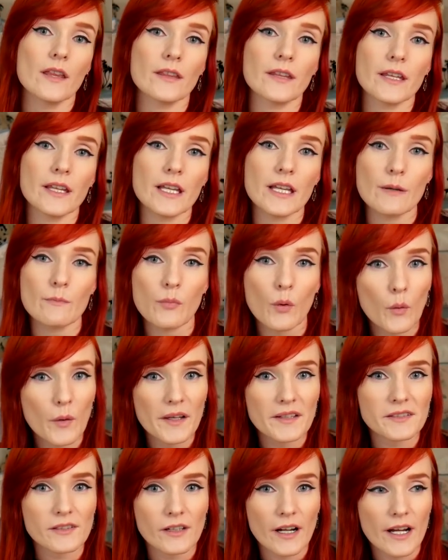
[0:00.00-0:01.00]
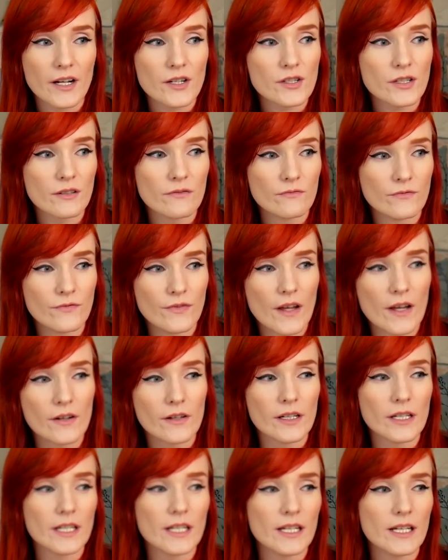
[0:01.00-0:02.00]
The boys are actually
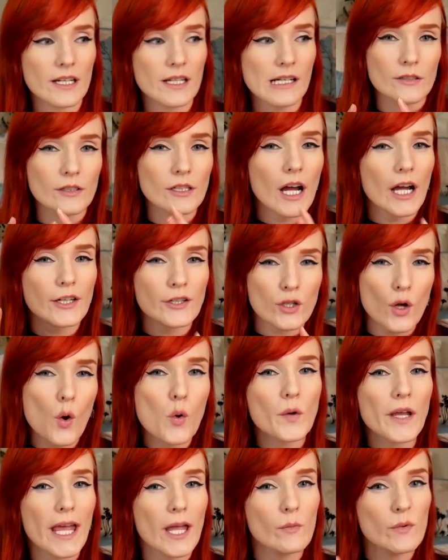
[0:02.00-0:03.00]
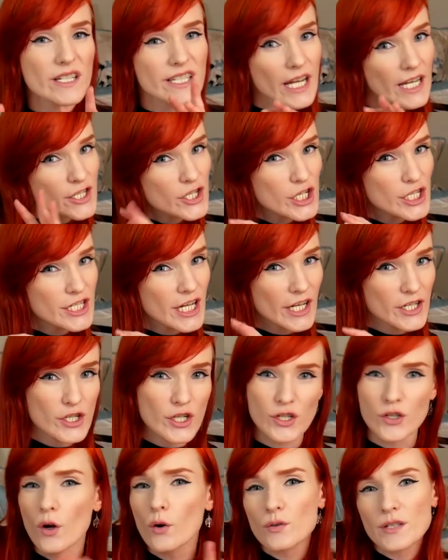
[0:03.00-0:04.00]
very not okay with
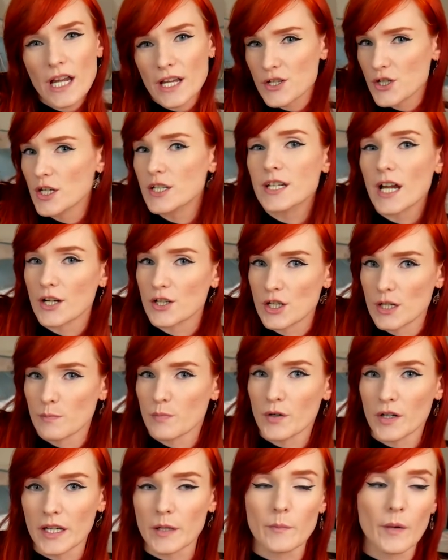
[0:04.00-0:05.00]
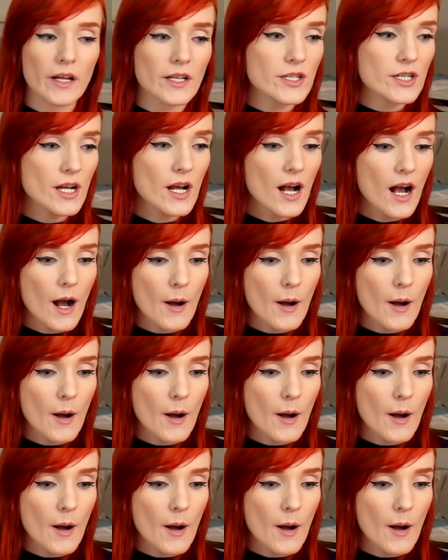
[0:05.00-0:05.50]
touchy-touchy, no touchy-touchy pretty much,